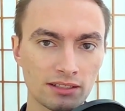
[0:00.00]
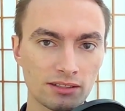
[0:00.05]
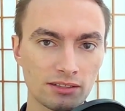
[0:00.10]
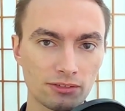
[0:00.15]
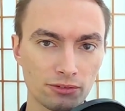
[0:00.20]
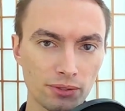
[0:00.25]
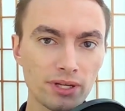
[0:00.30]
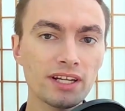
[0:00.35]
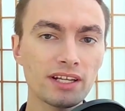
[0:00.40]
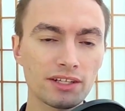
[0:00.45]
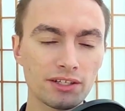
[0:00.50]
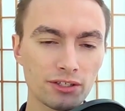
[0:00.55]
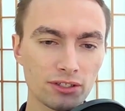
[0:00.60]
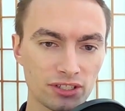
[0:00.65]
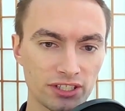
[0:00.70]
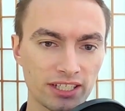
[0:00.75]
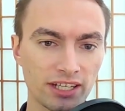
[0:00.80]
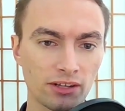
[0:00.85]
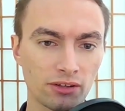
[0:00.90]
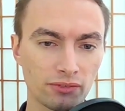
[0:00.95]
Read it
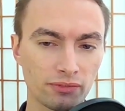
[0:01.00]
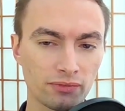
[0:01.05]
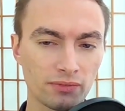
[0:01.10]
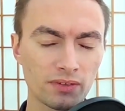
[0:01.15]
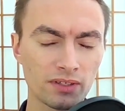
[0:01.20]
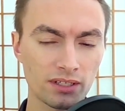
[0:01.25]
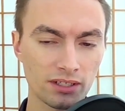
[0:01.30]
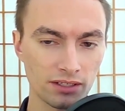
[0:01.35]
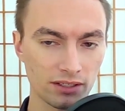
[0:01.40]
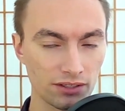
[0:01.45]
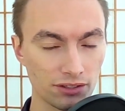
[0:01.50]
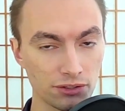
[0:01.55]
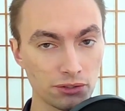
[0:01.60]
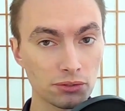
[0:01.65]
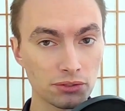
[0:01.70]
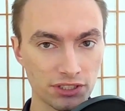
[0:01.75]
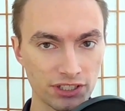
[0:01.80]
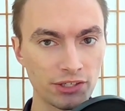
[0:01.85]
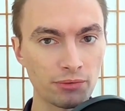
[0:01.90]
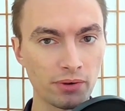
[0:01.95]
yourself, you'll
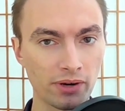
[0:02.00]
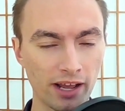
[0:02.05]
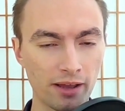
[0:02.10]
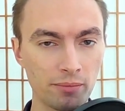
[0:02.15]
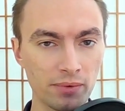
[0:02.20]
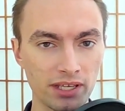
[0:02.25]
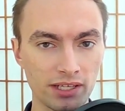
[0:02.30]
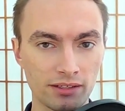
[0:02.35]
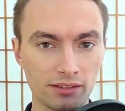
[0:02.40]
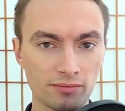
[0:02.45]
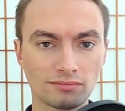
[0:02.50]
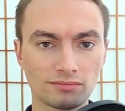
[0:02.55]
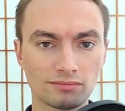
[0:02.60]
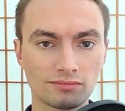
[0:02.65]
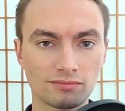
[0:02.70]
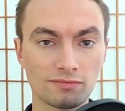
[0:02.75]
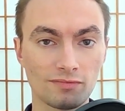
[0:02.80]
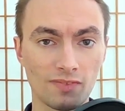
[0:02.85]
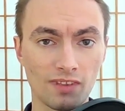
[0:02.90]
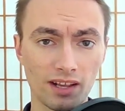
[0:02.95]
see what I mean.
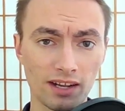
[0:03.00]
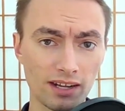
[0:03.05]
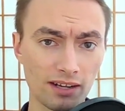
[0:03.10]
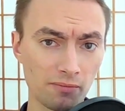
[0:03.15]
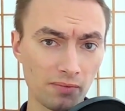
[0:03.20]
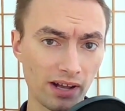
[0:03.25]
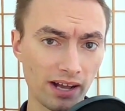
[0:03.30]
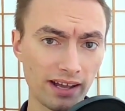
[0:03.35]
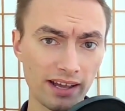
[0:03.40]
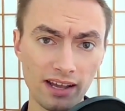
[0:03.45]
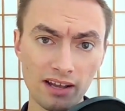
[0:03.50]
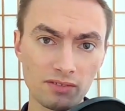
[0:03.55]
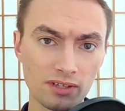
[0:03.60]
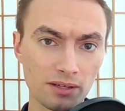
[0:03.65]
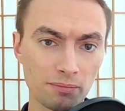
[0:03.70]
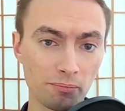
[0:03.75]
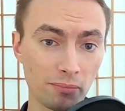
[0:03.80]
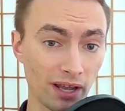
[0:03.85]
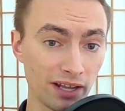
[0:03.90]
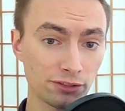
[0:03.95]
I have a
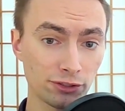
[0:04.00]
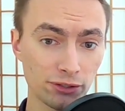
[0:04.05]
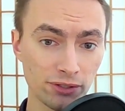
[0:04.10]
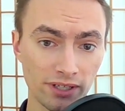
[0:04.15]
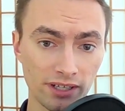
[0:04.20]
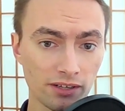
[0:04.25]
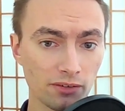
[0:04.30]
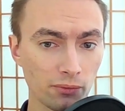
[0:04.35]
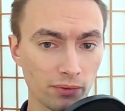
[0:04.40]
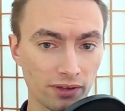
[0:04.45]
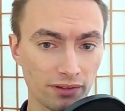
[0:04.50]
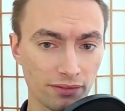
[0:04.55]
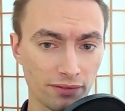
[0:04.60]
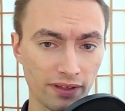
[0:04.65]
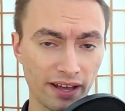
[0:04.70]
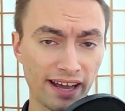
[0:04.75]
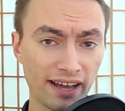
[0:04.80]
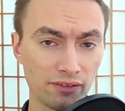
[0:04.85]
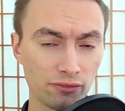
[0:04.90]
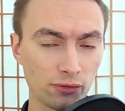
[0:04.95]
Patreon with
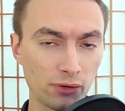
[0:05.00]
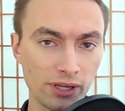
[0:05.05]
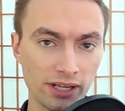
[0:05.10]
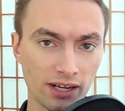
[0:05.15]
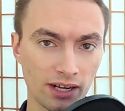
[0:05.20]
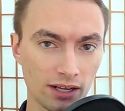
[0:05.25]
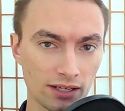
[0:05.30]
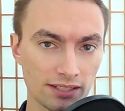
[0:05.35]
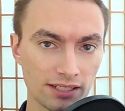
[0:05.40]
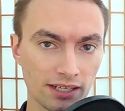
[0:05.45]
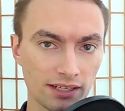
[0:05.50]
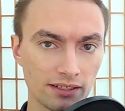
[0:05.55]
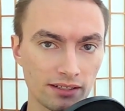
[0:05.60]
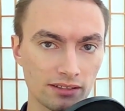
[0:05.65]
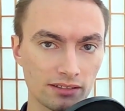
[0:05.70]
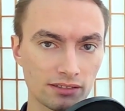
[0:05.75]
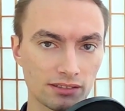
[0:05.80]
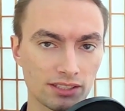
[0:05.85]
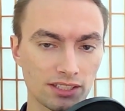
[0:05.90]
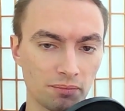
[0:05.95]
ad-free content,
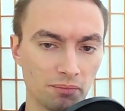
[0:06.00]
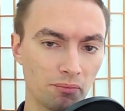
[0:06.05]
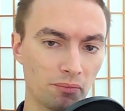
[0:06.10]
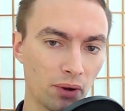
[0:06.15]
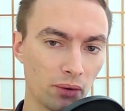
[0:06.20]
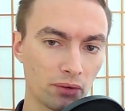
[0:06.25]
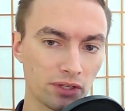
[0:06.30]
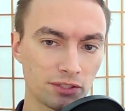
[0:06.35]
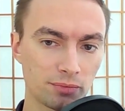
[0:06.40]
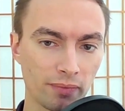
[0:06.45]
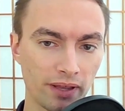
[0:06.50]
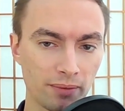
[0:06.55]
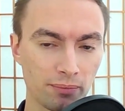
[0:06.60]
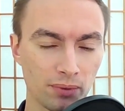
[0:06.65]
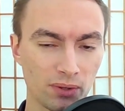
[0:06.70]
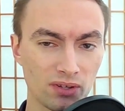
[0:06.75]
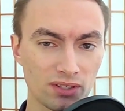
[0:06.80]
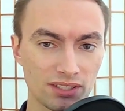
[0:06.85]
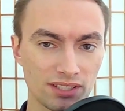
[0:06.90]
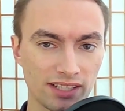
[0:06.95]
some bonus
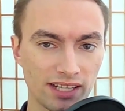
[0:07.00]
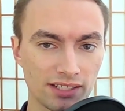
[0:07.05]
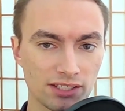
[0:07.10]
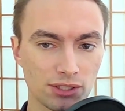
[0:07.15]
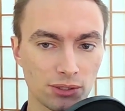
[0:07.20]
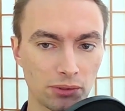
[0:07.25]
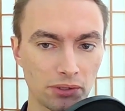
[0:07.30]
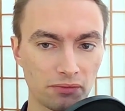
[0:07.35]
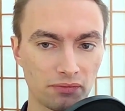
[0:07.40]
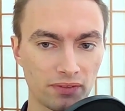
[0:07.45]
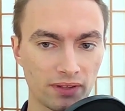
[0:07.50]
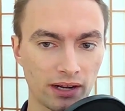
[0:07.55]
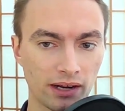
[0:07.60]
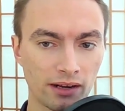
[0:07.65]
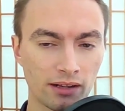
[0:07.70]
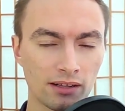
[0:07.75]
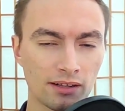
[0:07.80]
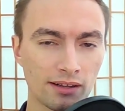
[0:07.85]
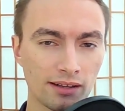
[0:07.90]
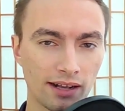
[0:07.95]
papers, that sort of thing.
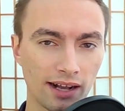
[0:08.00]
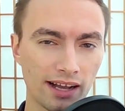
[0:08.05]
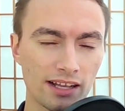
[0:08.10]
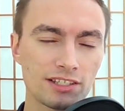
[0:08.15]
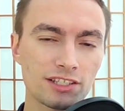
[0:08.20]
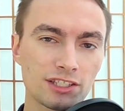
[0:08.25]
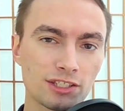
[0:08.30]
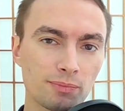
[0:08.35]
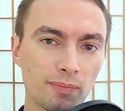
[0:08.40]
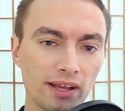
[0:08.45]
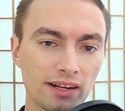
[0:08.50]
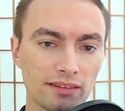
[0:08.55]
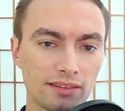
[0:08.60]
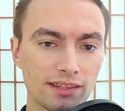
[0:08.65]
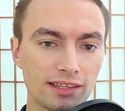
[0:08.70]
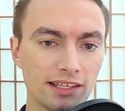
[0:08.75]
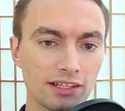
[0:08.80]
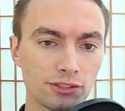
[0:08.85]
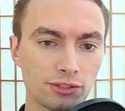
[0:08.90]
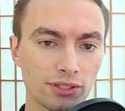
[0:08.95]
I suspect the
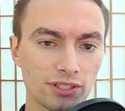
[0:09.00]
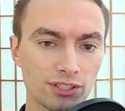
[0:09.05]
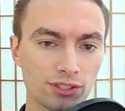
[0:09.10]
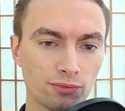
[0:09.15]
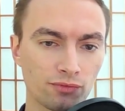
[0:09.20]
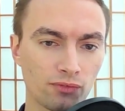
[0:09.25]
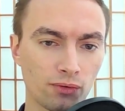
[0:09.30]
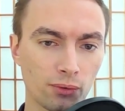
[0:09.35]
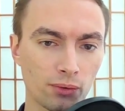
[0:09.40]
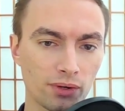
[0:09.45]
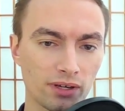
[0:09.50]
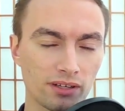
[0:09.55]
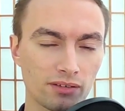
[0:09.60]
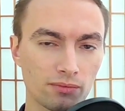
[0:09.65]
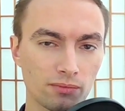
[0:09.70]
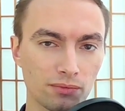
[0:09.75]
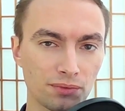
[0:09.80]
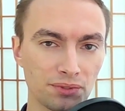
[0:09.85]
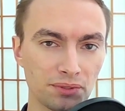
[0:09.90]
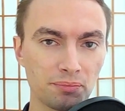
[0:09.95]
interest for it
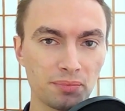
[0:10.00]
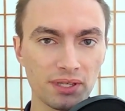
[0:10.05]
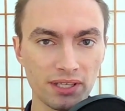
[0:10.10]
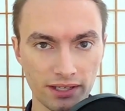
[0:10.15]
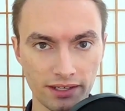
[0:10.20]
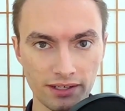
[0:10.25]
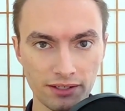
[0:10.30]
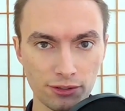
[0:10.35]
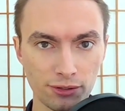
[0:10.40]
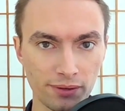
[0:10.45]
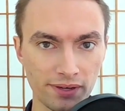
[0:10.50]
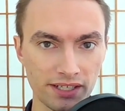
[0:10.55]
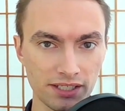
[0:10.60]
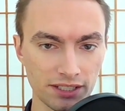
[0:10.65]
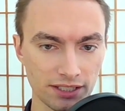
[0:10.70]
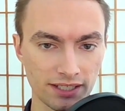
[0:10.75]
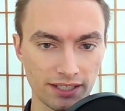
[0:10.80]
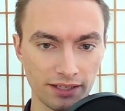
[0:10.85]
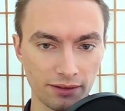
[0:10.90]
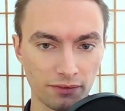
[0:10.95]
would be
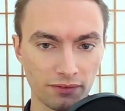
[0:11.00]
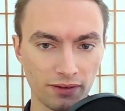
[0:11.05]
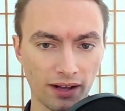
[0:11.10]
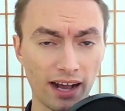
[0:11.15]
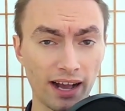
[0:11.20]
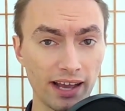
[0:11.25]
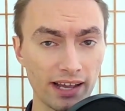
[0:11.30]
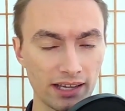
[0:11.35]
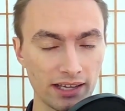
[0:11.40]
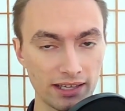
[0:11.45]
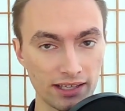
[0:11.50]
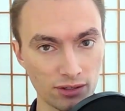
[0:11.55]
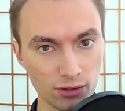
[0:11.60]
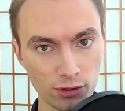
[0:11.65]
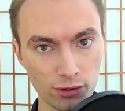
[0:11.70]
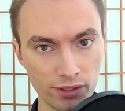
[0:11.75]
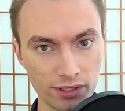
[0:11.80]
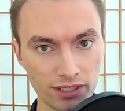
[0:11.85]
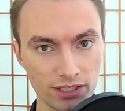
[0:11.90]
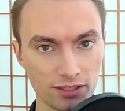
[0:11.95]
increased if I
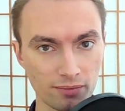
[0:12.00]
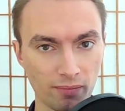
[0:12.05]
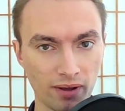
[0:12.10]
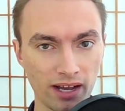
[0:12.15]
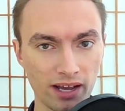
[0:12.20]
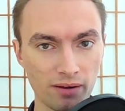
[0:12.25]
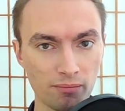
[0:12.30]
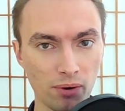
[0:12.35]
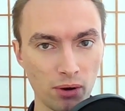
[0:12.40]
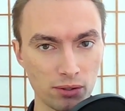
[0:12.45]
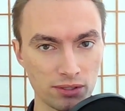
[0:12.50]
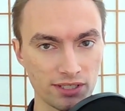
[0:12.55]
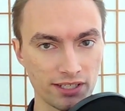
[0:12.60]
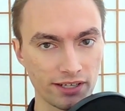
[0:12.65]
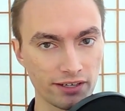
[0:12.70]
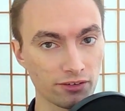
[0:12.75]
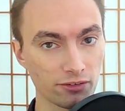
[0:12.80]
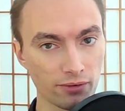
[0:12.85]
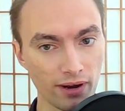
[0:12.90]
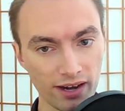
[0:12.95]
increased my
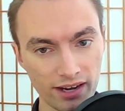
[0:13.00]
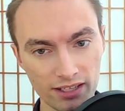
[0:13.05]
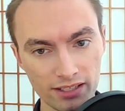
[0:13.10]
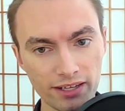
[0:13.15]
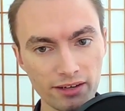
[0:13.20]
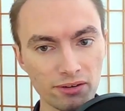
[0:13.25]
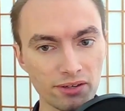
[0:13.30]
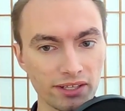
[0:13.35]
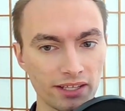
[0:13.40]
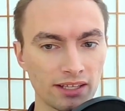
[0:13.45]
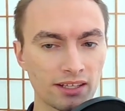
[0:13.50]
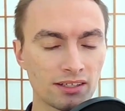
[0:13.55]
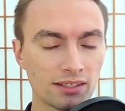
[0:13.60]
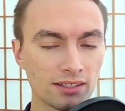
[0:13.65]
posting regularity.